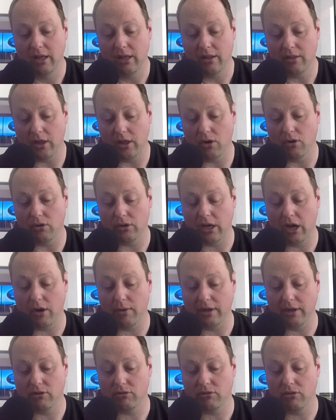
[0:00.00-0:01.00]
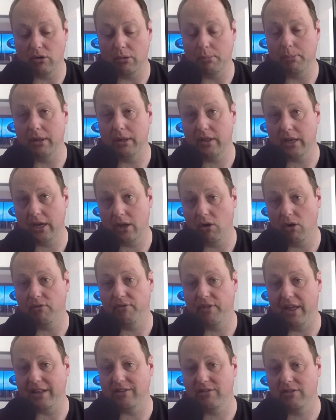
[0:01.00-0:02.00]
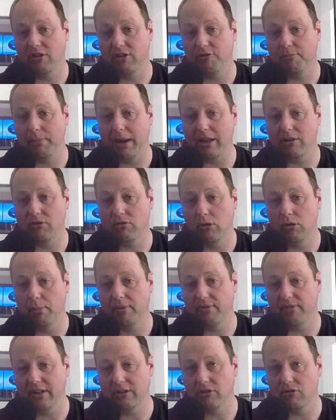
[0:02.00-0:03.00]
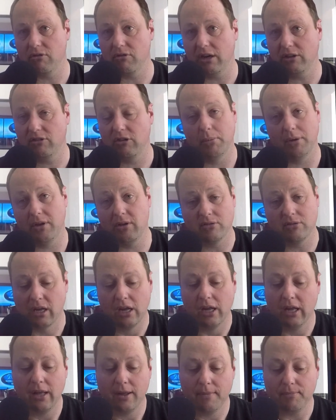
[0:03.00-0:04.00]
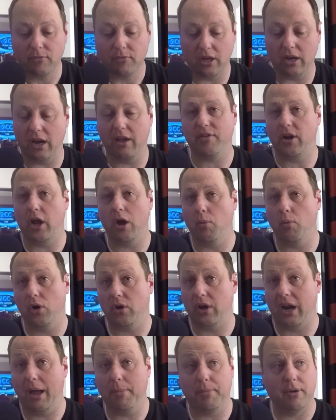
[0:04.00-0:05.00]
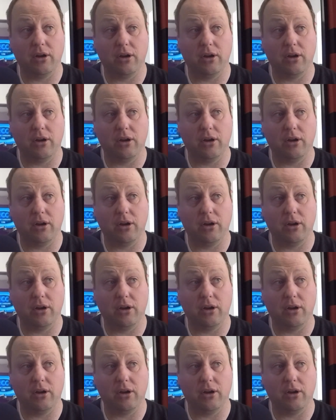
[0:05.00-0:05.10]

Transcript: the ongoing suitability of that self-managed super fund structure, because you never know what could happen.